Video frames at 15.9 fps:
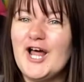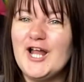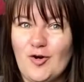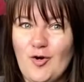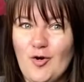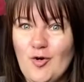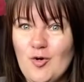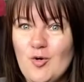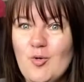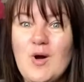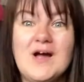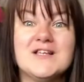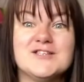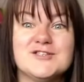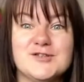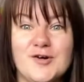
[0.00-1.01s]
haul
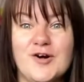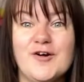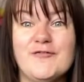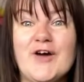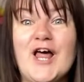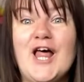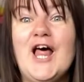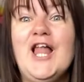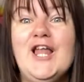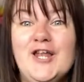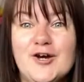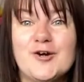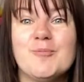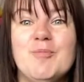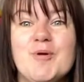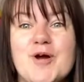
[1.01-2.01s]
sort of
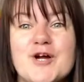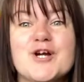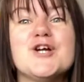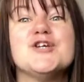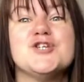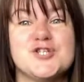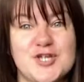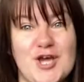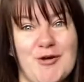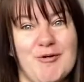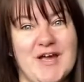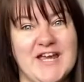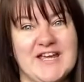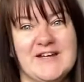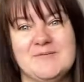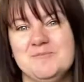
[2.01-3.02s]
lookbook
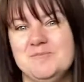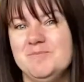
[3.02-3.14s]
showing.